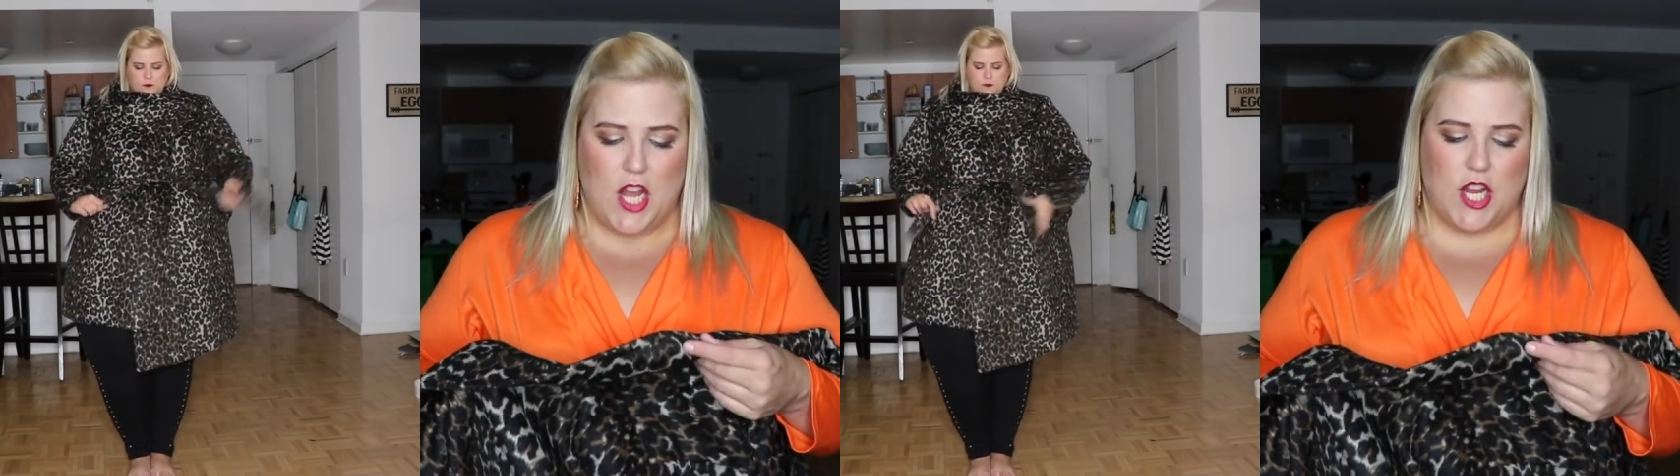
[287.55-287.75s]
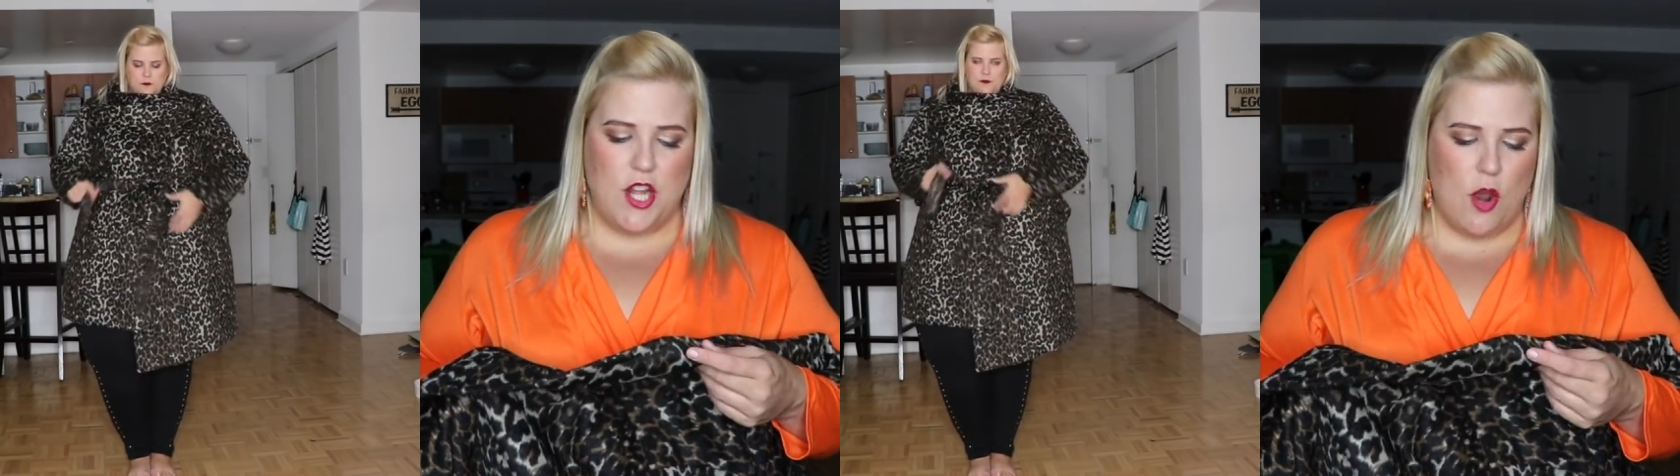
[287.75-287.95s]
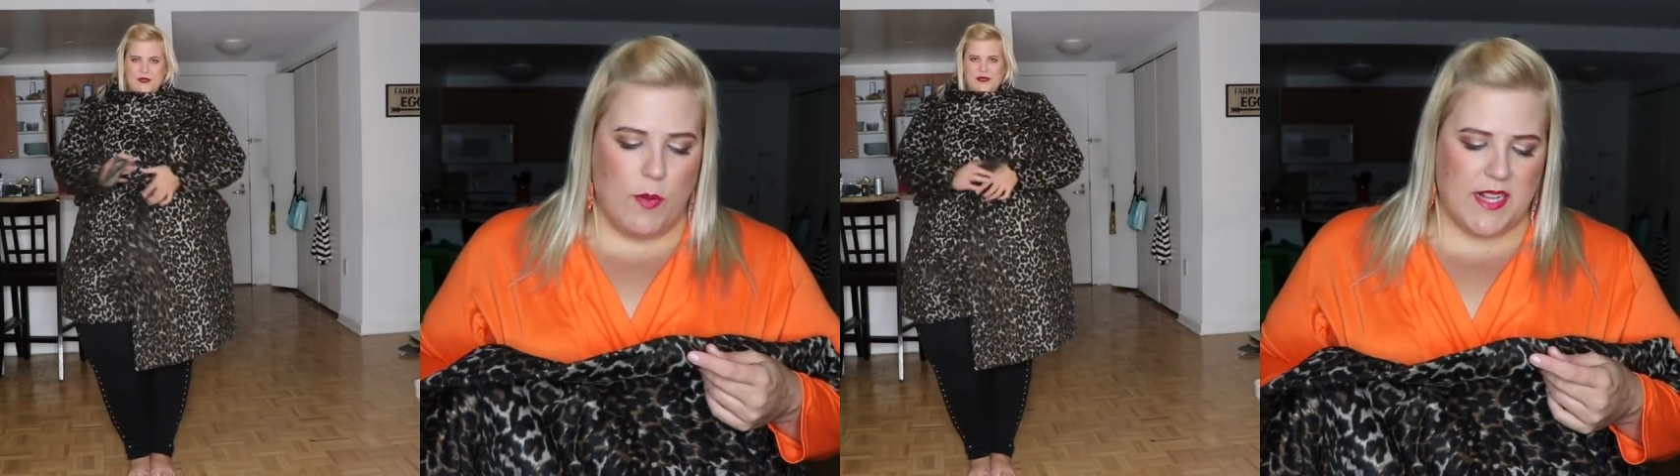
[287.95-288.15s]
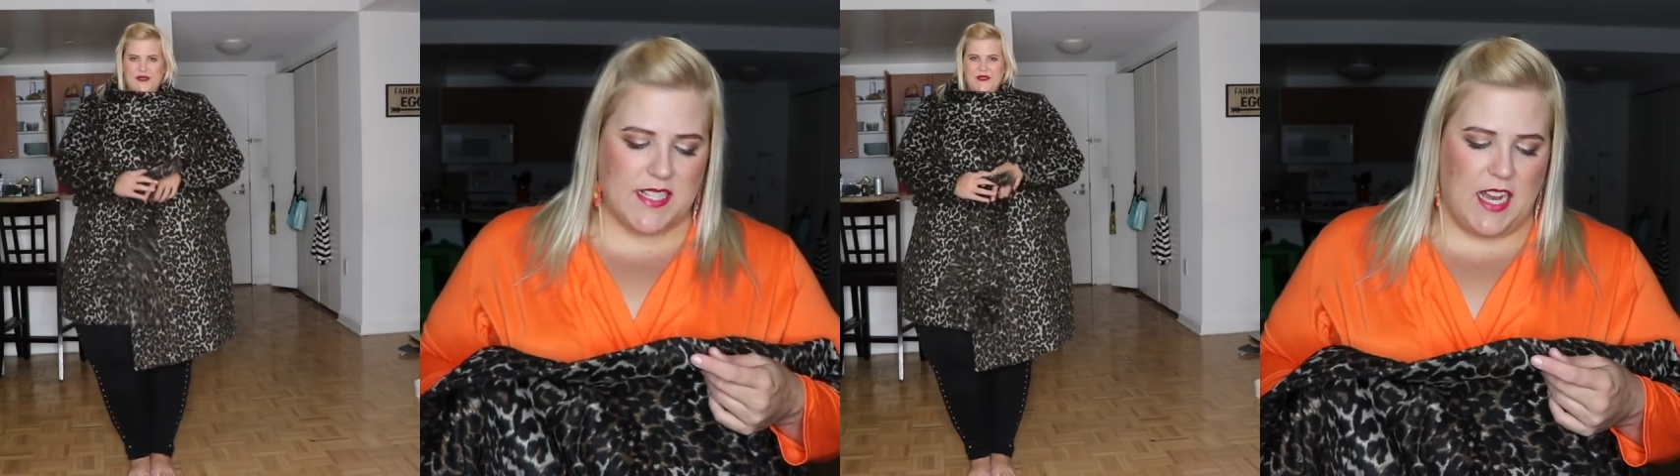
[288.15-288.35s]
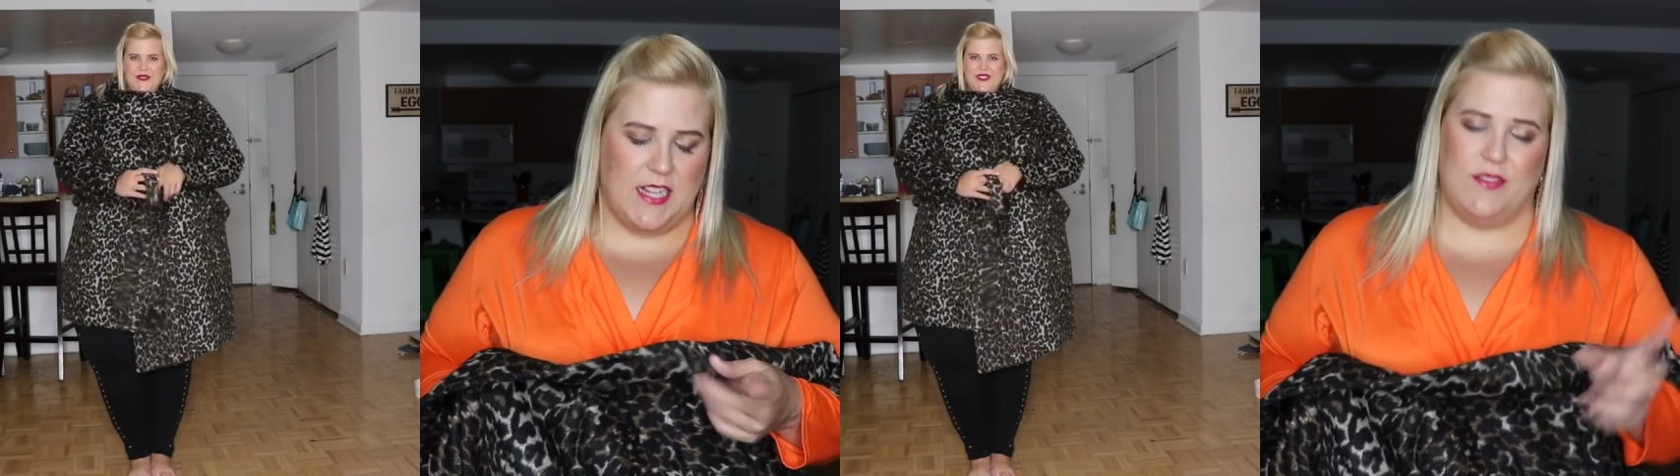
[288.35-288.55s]
You know what it's
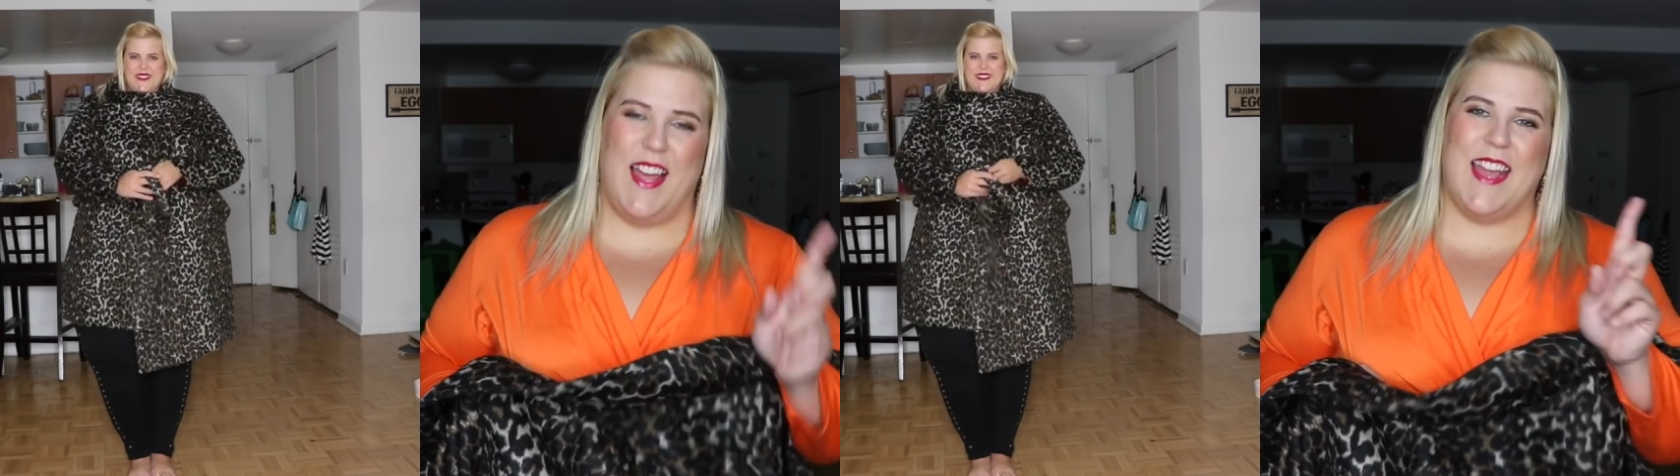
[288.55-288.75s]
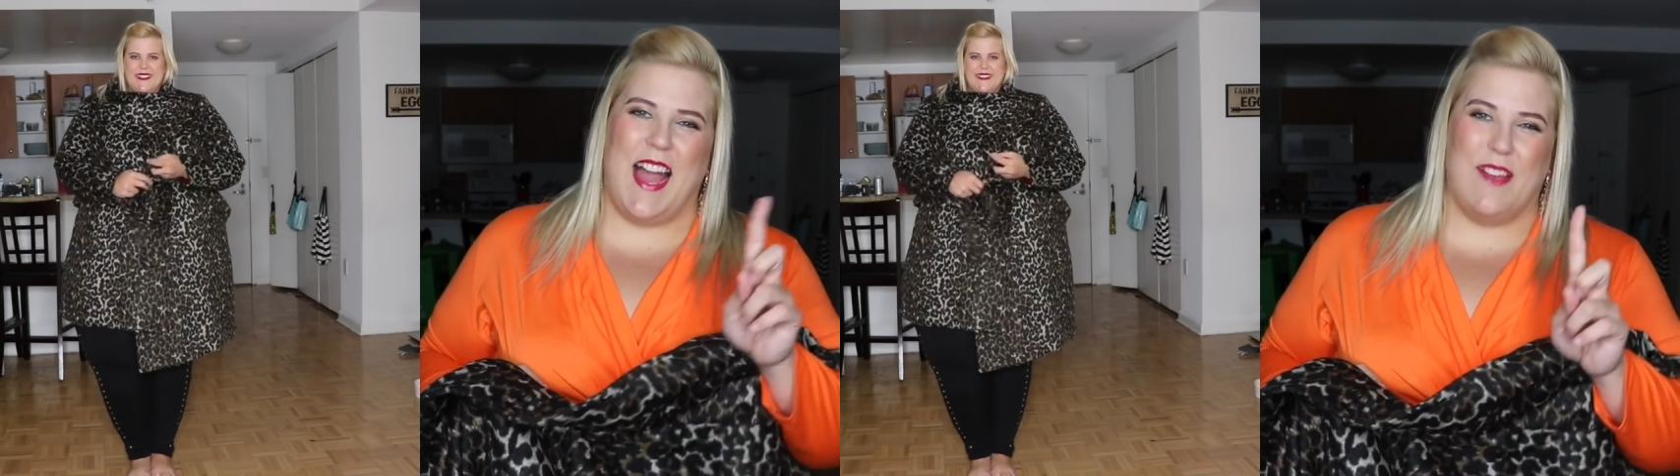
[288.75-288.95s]
kind of like?